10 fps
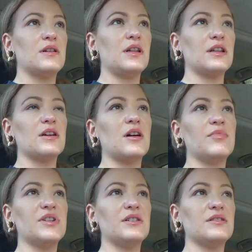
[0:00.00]
like the
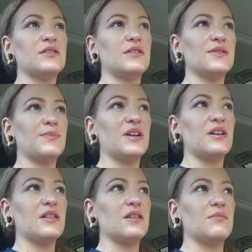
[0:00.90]
company deserves
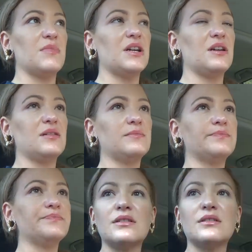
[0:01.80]
better than me.
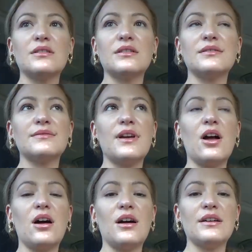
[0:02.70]

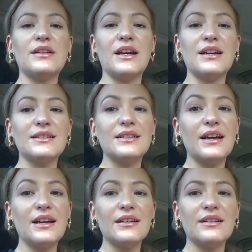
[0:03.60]
Hard day
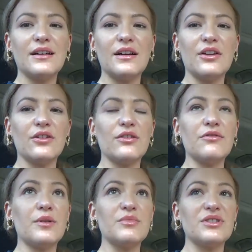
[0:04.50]
today. I don't know
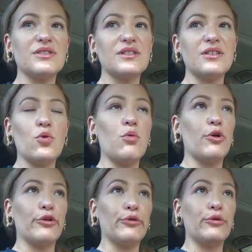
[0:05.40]
if I'm just
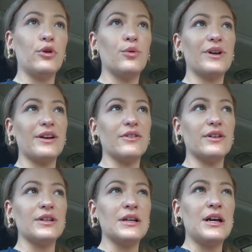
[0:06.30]
hormonal or
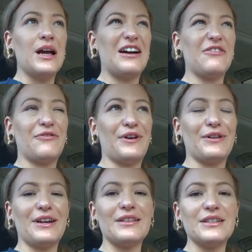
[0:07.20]
whatever. I felt
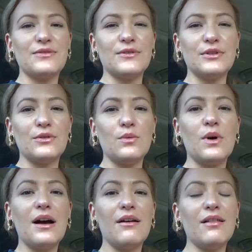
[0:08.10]
like this for a little
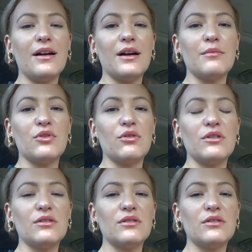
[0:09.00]
while, like I'm not